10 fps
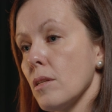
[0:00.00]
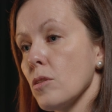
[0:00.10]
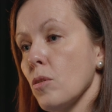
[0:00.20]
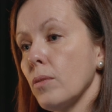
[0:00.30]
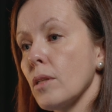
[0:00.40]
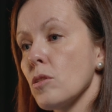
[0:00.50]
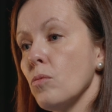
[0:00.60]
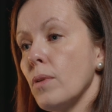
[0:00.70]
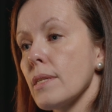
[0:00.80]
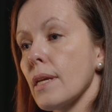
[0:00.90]
so that
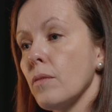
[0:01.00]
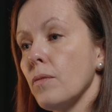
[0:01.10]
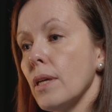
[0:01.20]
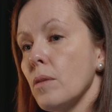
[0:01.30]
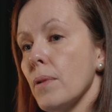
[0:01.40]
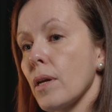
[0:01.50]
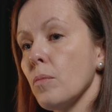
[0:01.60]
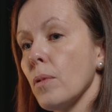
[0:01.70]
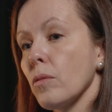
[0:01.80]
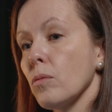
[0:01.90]
students get feedback
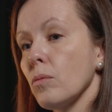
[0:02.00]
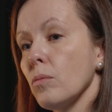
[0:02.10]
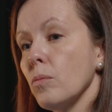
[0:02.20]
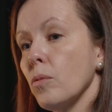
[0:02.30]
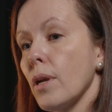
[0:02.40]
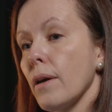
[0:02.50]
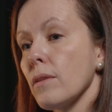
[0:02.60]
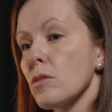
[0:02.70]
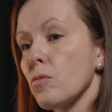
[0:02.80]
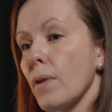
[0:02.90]
about what are
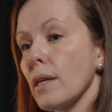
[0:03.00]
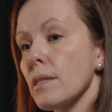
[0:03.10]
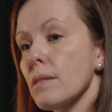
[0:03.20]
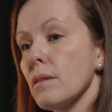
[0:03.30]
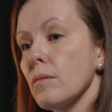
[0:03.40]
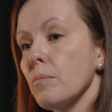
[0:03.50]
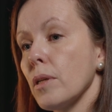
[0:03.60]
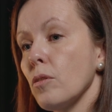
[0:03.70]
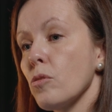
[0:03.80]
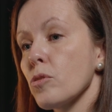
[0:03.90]
the strengths,
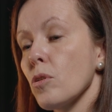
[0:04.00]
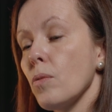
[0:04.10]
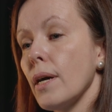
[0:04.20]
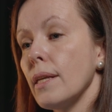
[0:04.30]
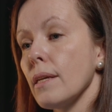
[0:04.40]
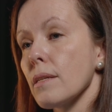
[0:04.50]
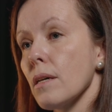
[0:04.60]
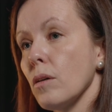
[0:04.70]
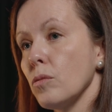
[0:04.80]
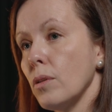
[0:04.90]
but also
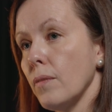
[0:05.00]
ideas how to